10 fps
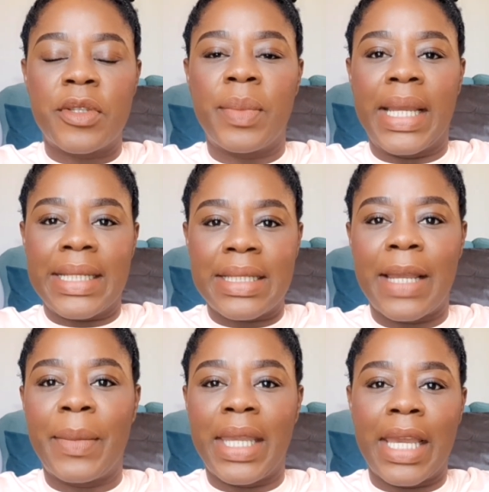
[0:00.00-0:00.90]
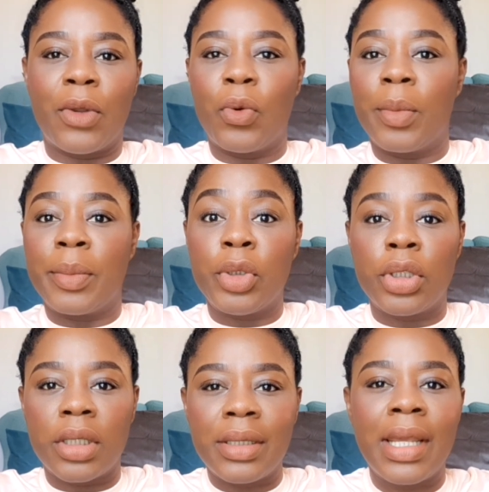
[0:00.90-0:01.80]
So by the time I get home, I'm
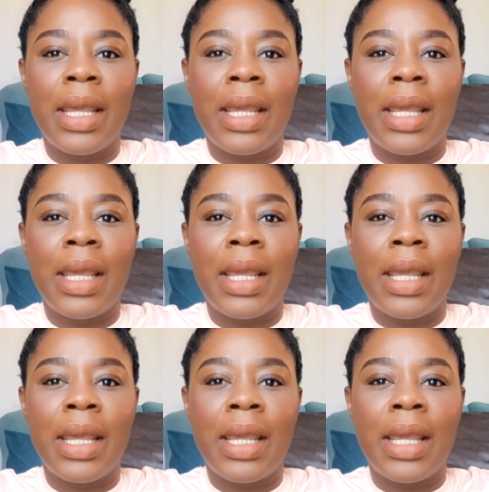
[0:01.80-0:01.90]
good